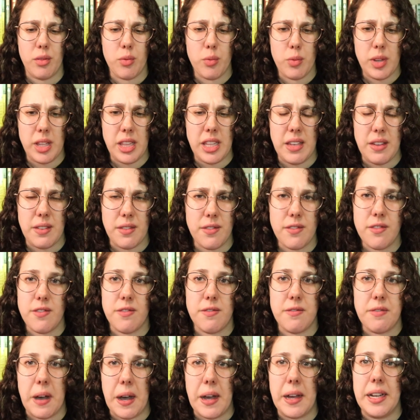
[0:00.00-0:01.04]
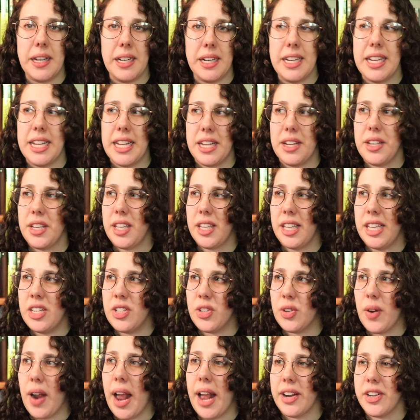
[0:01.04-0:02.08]
really fun
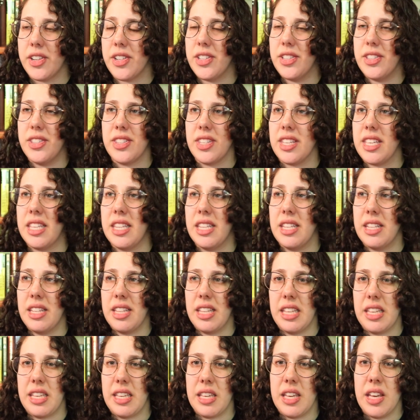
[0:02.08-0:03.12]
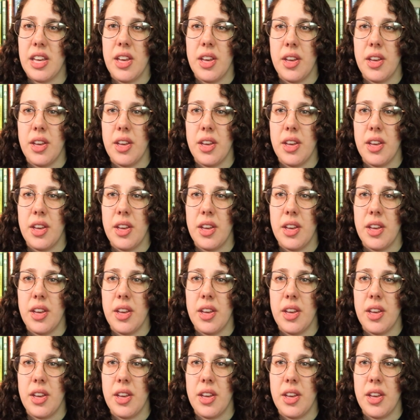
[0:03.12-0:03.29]
interactions in the